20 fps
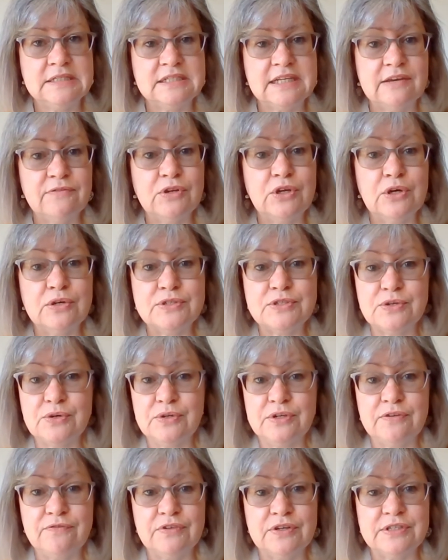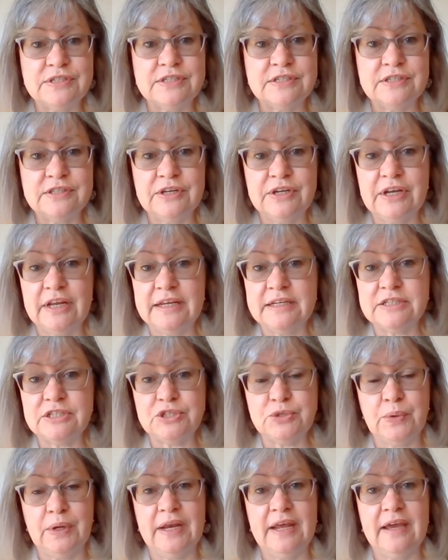David goes on in verses 13 to
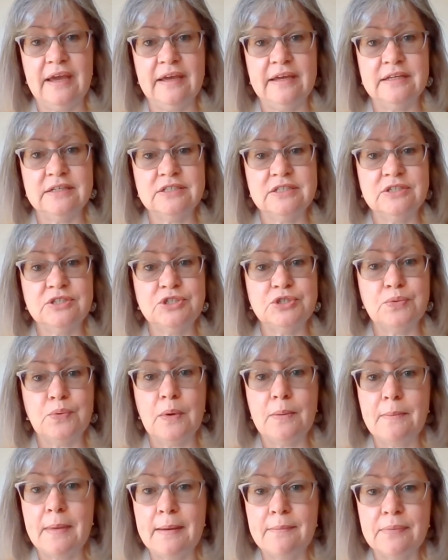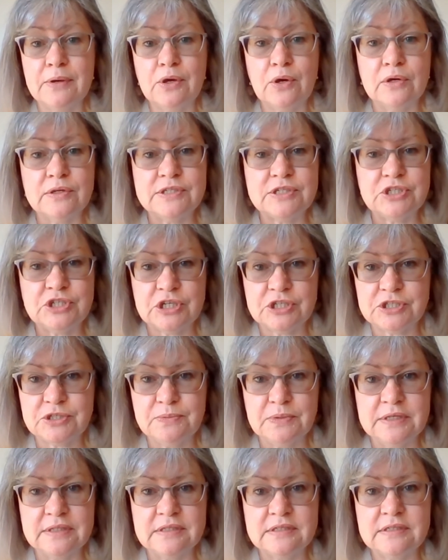28 to remember God's
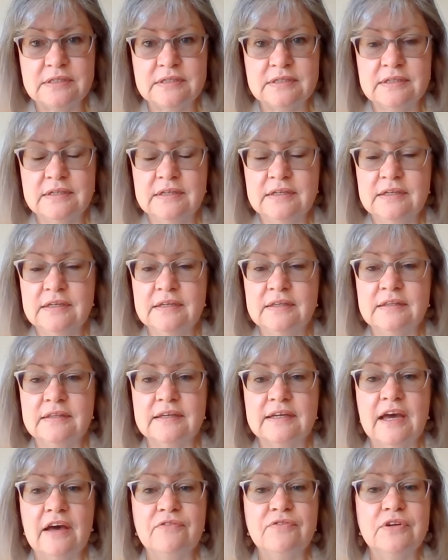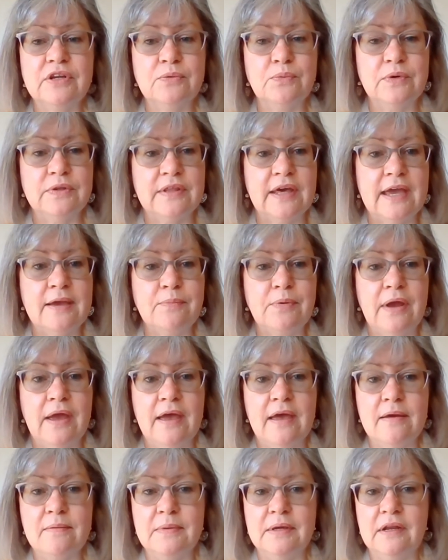judgments, the covenant with
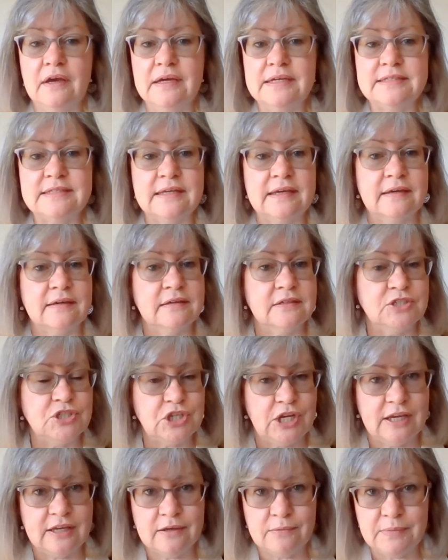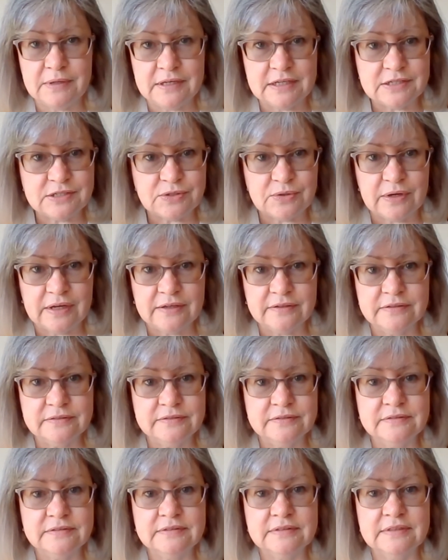Abraham and Isaac and Jacob in
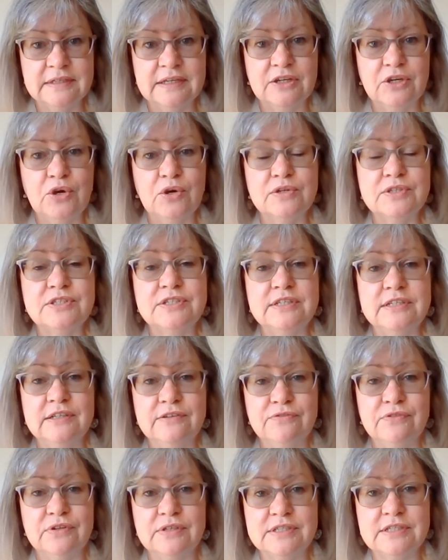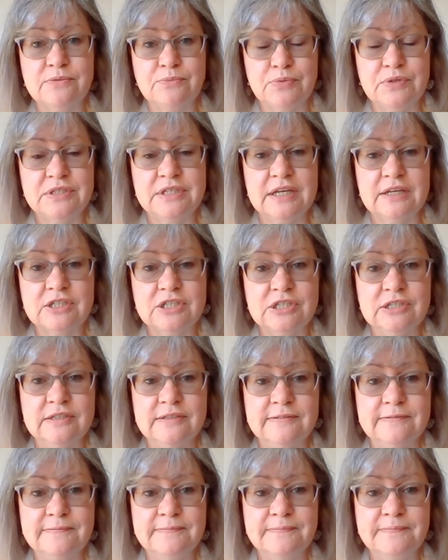Israel, and God's deliverance and
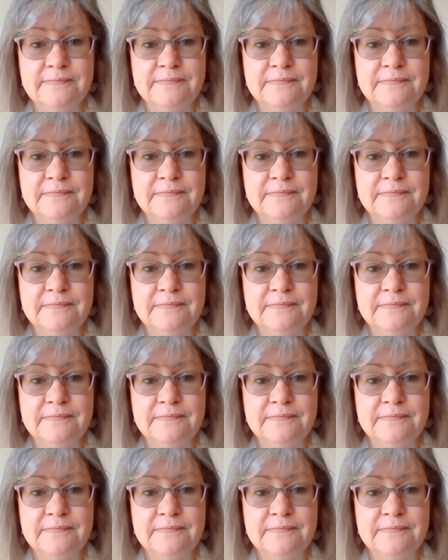protection.